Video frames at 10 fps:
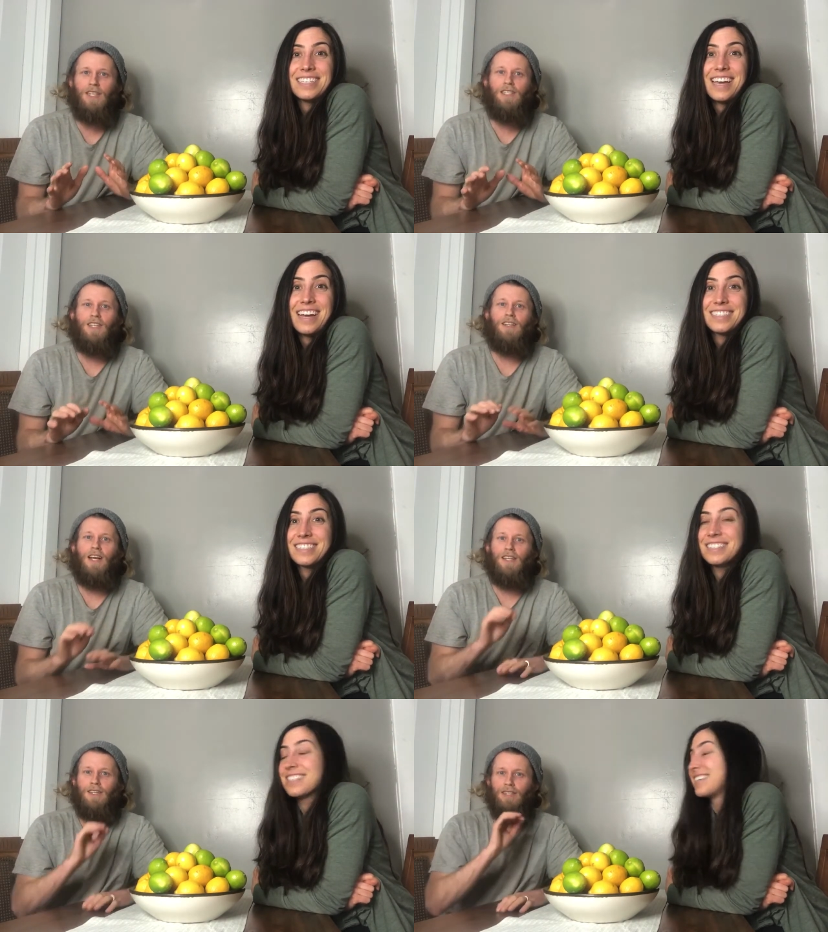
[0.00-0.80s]
Speaker 1: to
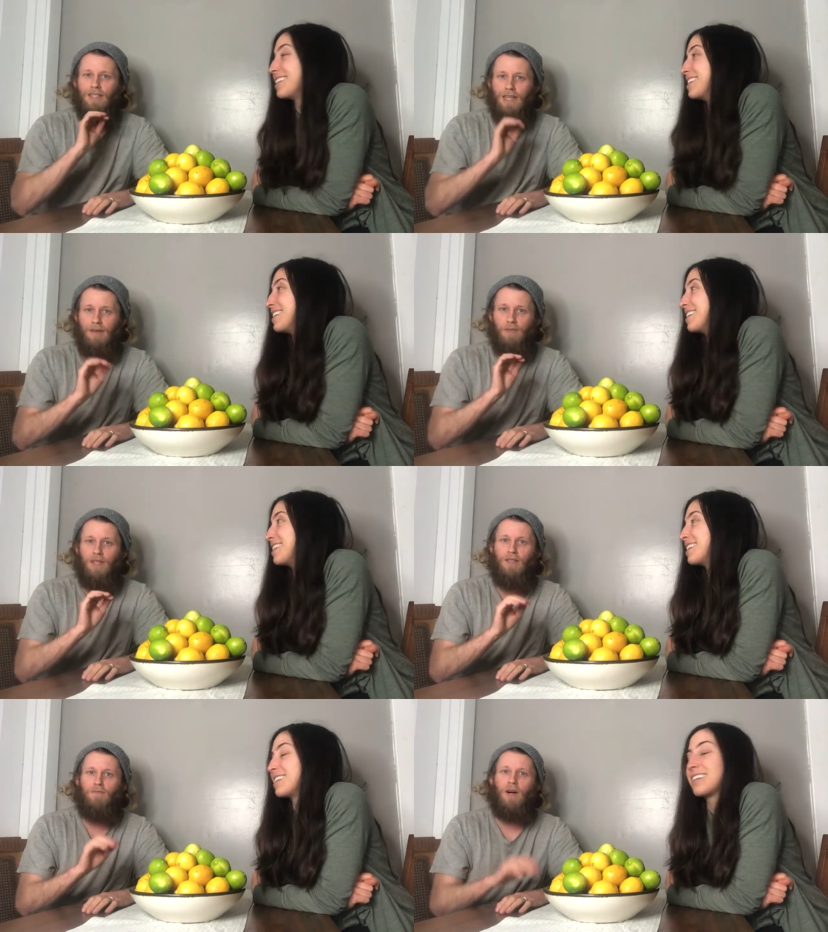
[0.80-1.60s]
like nip it
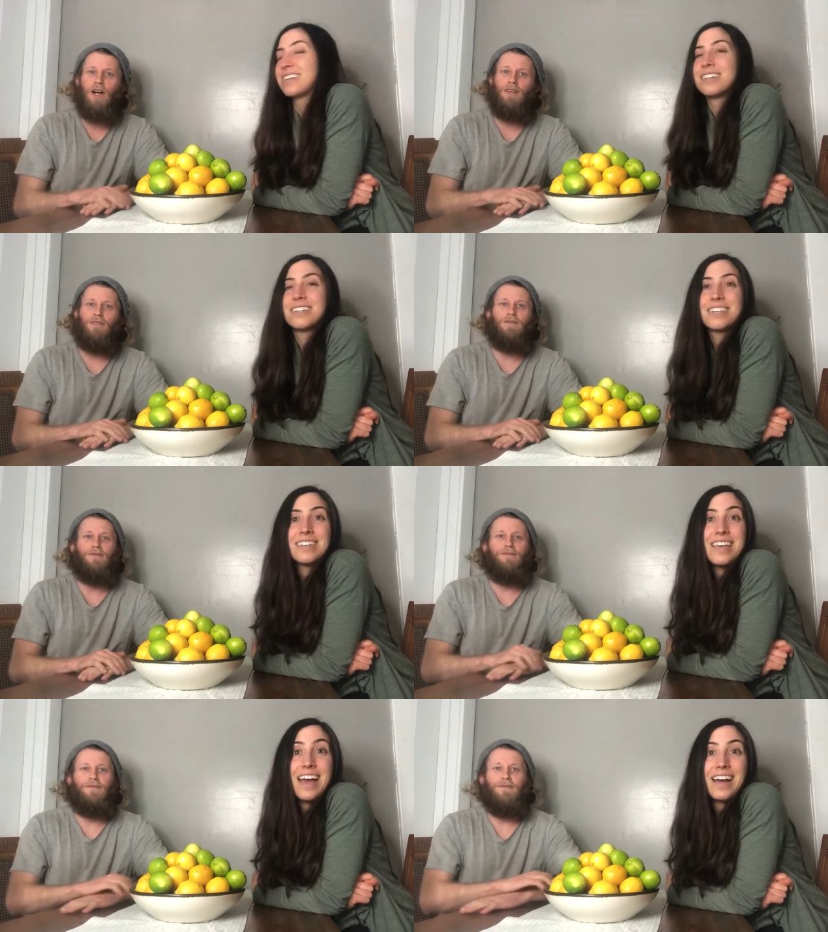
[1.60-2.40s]
in the bud.
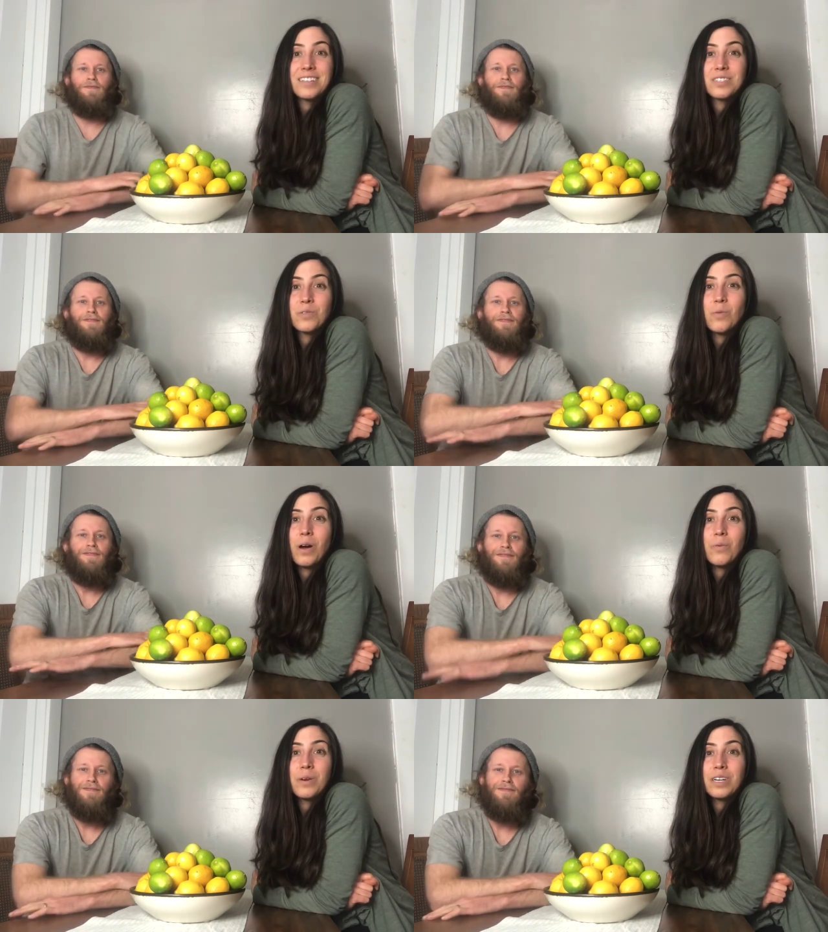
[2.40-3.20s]
Yeah, so
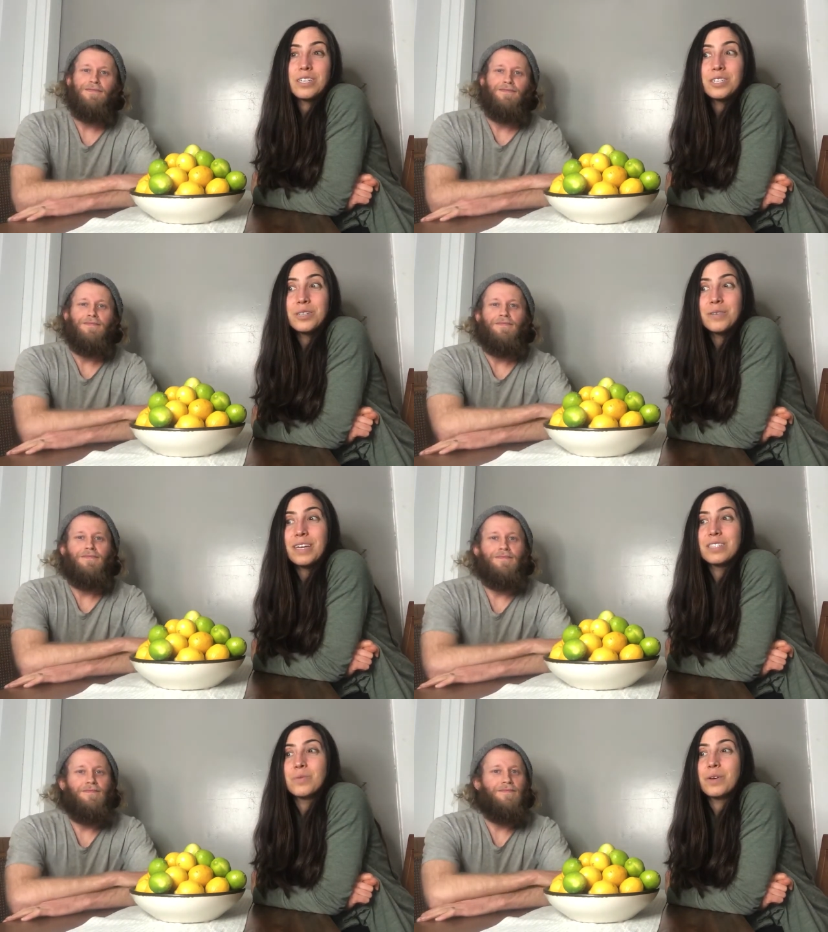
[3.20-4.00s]
what we're going to do
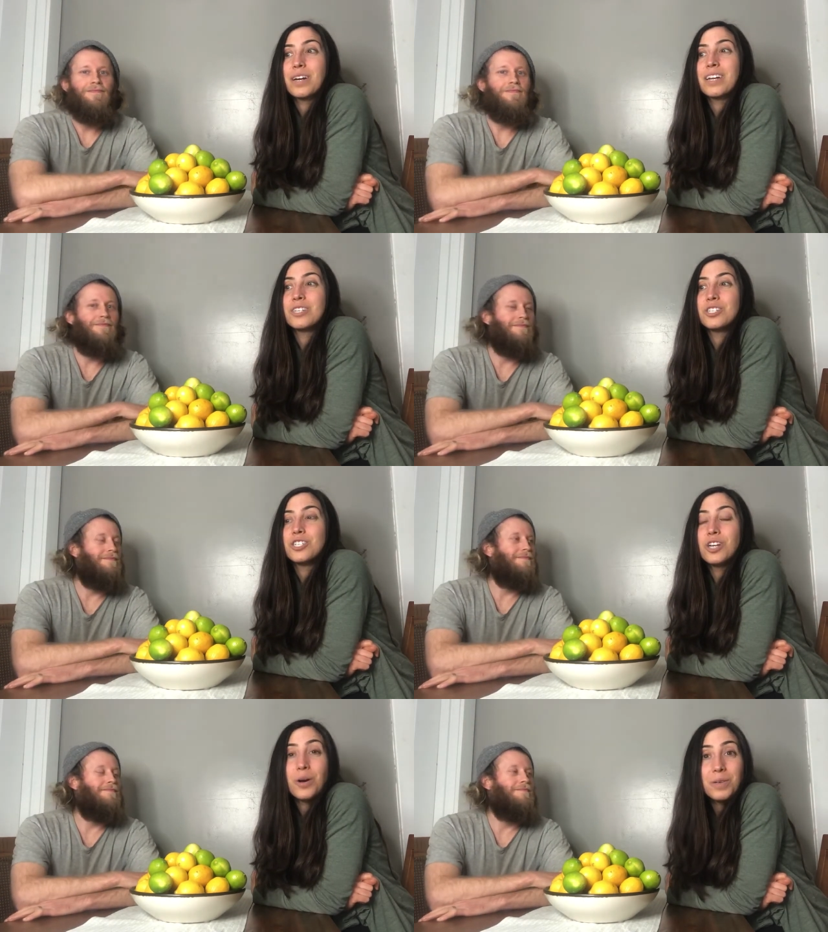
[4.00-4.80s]
is we're going to
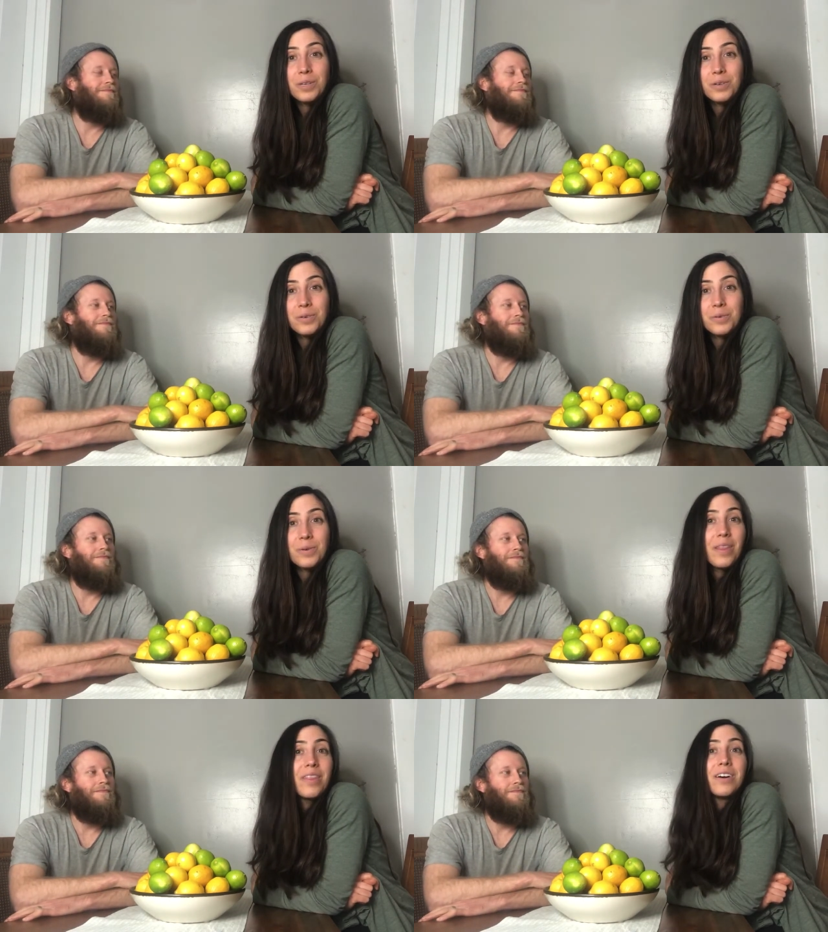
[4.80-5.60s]
show you
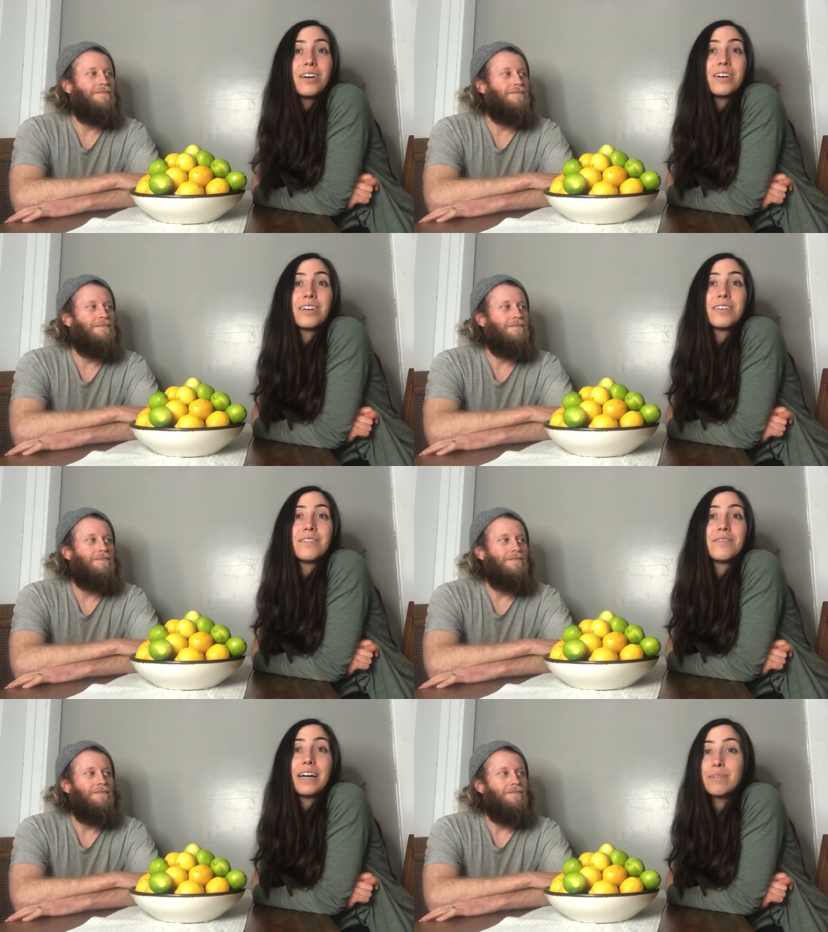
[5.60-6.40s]
the
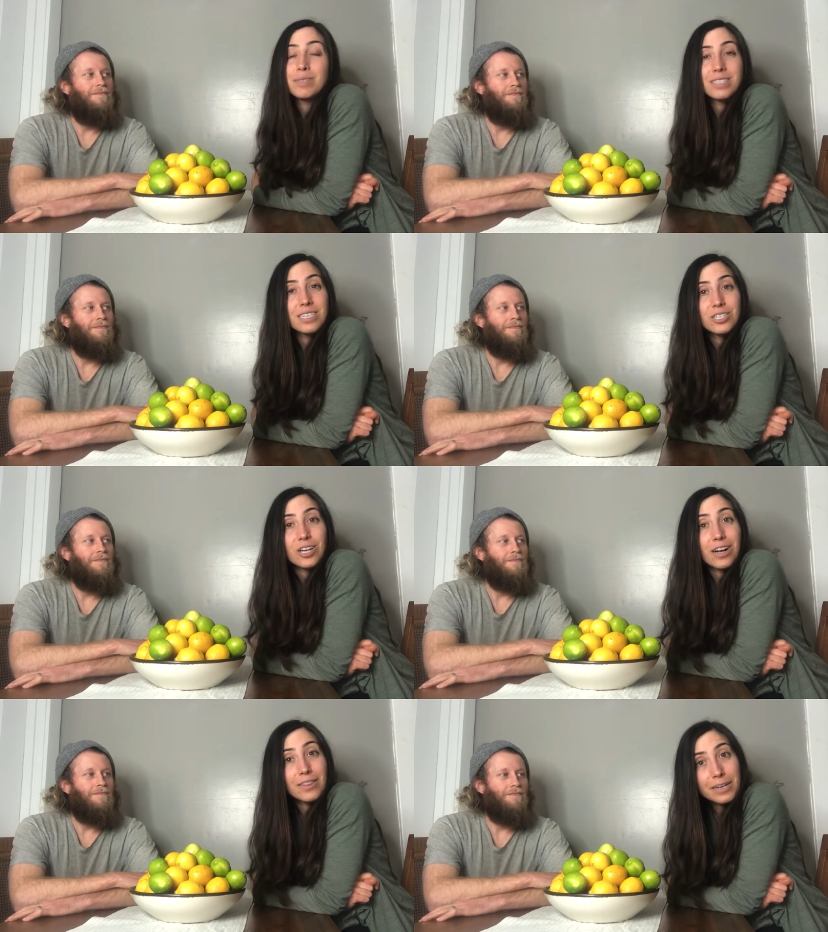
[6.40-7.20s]
vitamin C
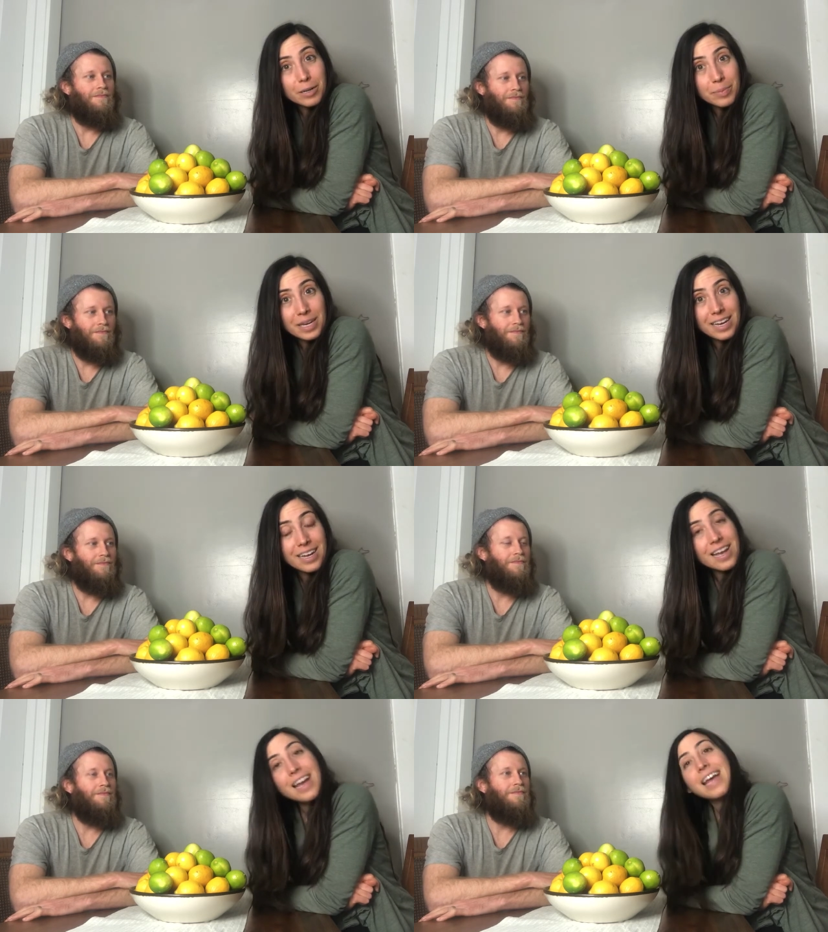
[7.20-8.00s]
shock therapy,
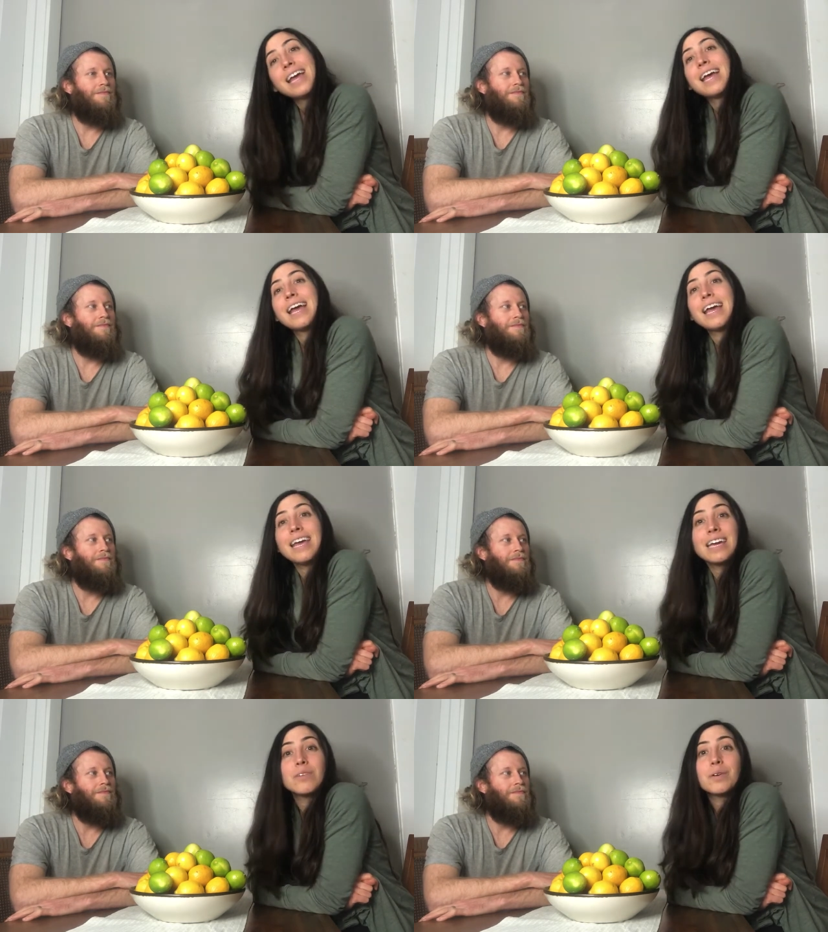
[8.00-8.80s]

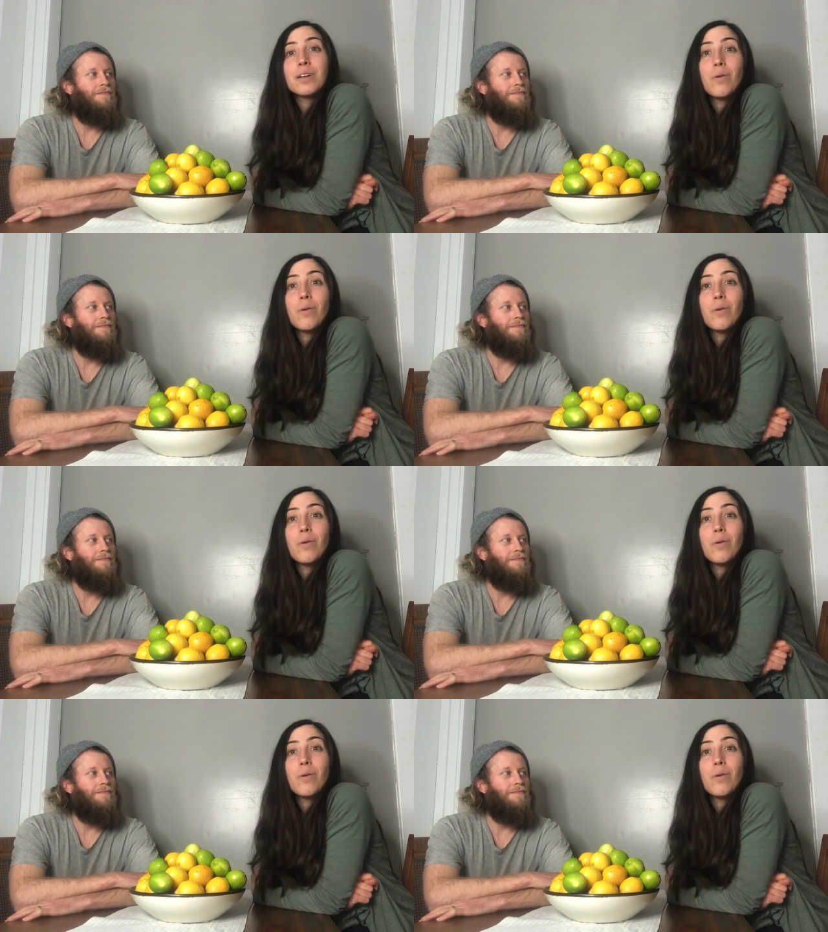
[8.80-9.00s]
and we're going to